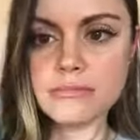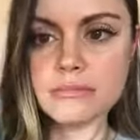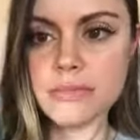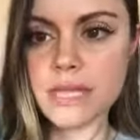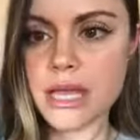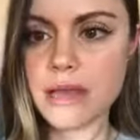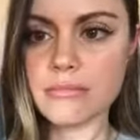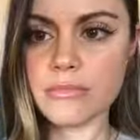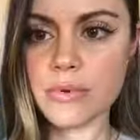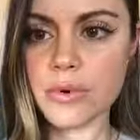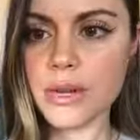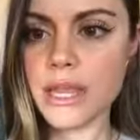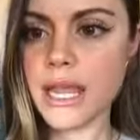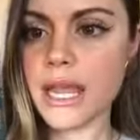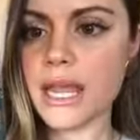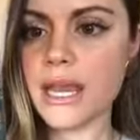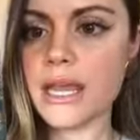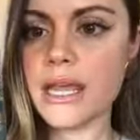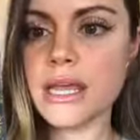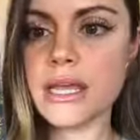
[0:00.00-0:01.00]
Yeah,
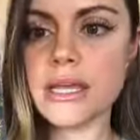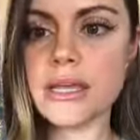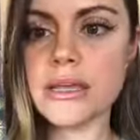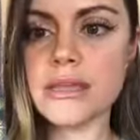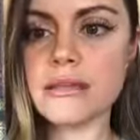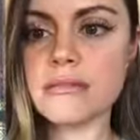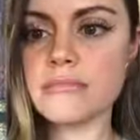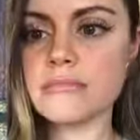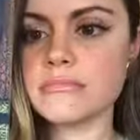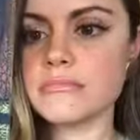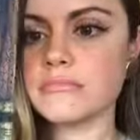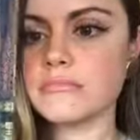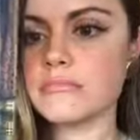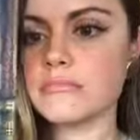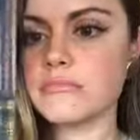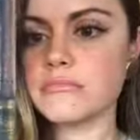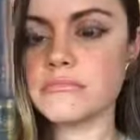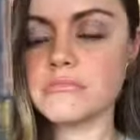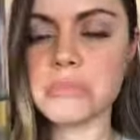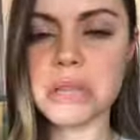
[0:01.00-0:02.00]
organic,
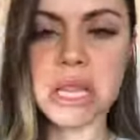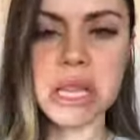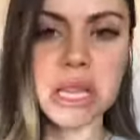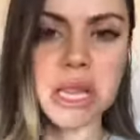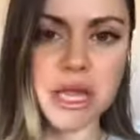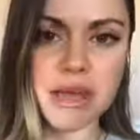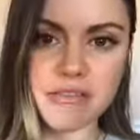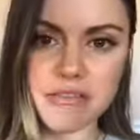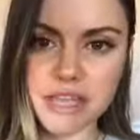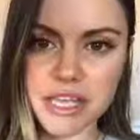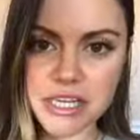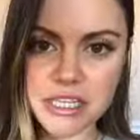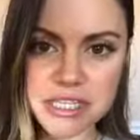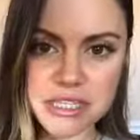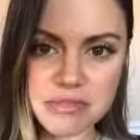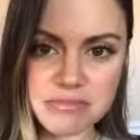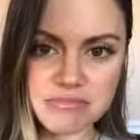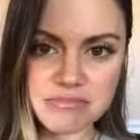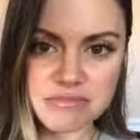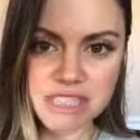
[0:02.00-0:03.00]
love
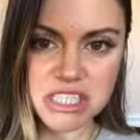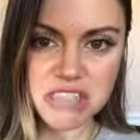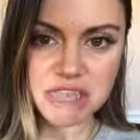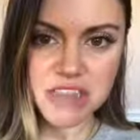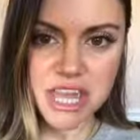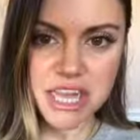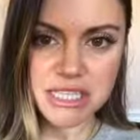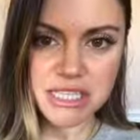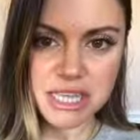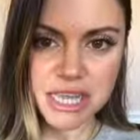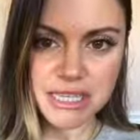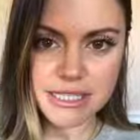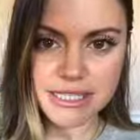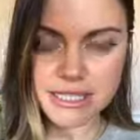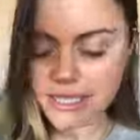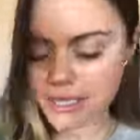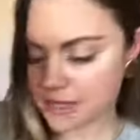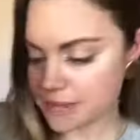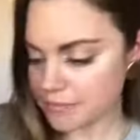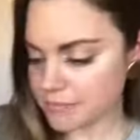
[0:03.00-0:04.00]
it, it's
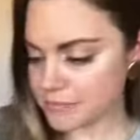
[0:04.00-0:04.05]
fantastic.